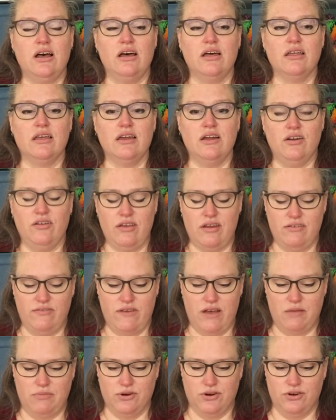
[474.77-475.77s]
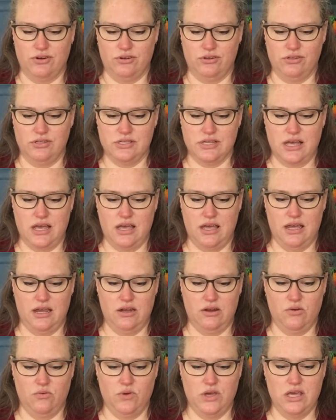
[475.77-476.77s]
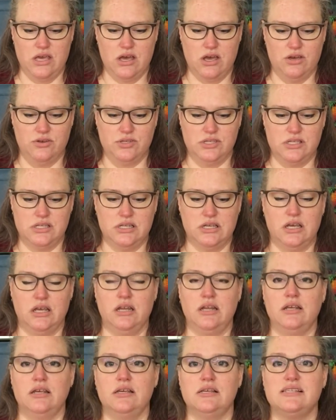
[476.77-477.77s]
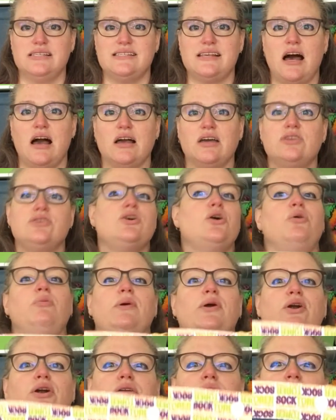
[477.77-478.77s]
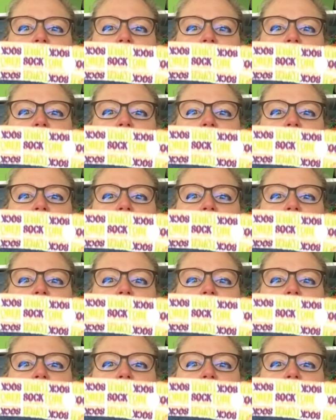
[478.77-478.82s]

Carolina Fiber Girls, and we hosted Socktober.